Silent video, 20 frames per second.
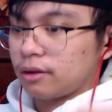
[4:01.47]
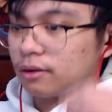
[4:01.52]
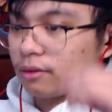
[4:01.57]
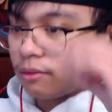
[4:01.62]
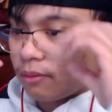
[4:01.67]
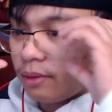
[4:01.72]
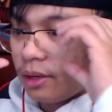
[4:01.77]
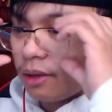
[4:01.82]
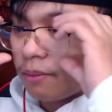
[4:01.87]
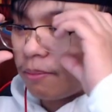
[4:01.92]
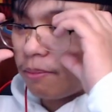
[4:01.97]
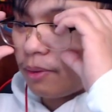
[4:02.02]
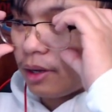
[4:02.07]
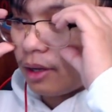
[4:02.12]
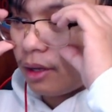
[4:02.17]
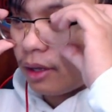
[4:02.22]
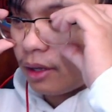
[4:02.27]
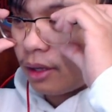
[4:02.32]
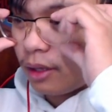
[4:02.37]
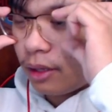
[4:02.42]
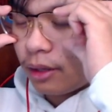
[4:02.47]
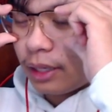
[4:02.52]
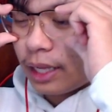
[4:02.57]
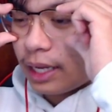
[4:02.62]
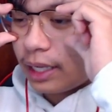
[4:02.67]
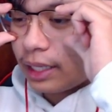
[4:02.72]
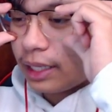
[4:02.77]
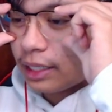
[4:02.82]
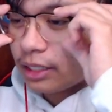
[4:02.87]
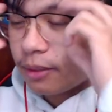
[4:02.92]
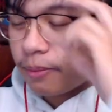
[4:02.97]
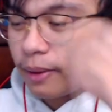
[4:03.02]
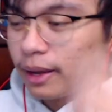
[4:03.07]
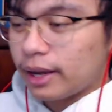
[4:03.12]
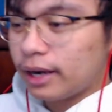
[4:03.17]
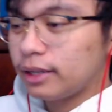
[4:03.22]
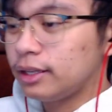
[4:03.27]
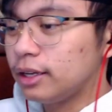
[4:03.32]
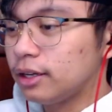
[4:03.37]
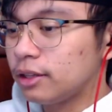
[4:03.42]
Wait, but... That's a bad
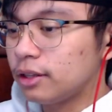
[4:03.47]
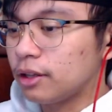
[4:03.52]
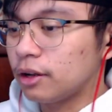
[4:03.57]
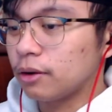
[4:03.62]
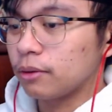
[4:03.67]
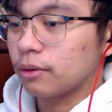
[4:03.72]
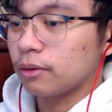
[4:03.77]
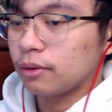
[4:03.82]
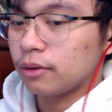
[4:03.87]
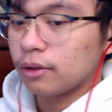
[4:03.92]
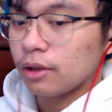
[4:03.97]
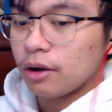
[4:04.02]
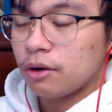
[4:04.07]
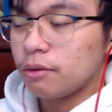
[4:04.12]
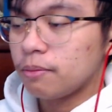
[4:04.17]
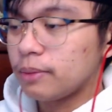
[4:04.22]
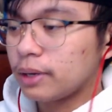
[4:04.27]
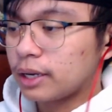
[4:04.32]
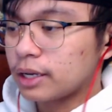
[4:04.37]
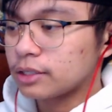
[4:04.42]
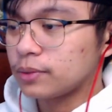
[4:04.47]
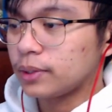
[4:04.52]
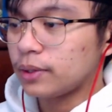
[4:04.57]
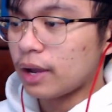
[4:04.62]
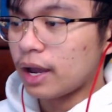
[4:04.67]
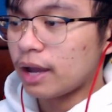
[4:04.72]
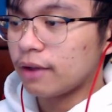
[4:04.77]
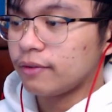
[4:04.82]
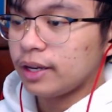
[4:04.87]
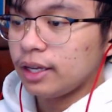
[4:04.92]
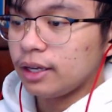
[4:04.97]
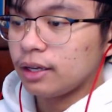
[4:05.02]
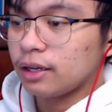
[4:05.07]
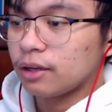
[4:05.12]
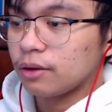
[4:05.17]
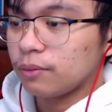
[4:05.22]
idea, though. No, because we don't have any...